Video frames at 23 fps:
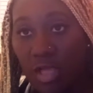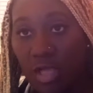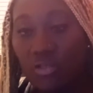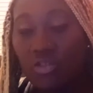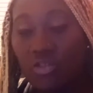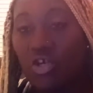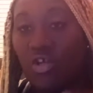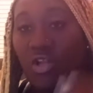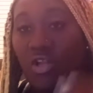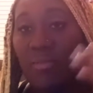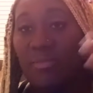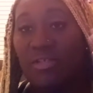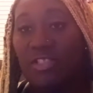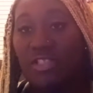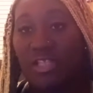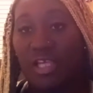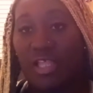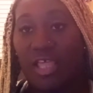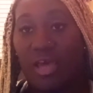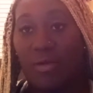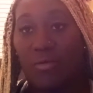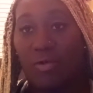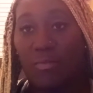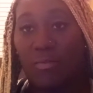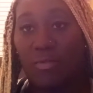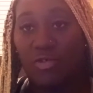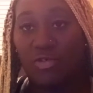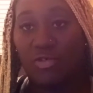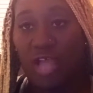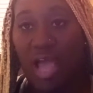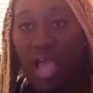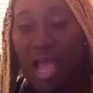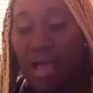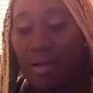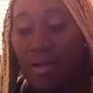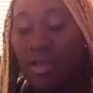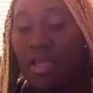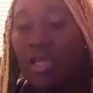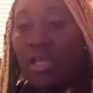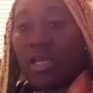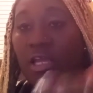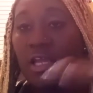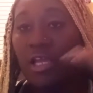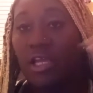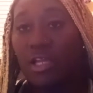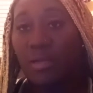So let me say that one more time.
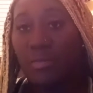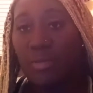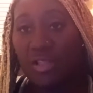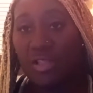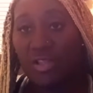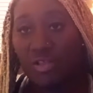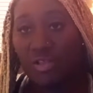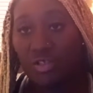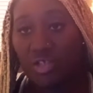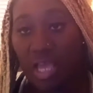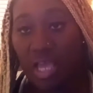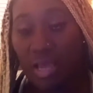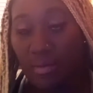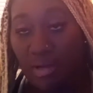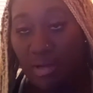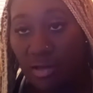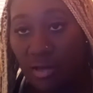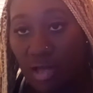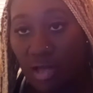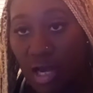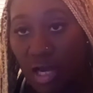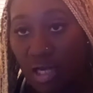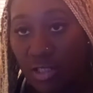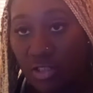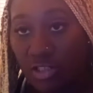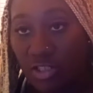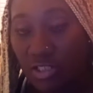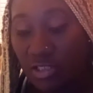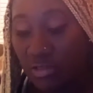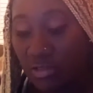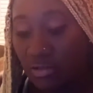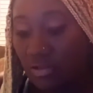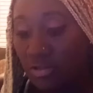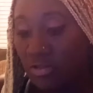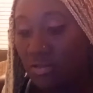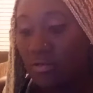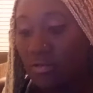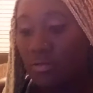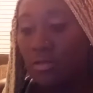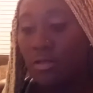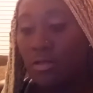It'll be the table of contents,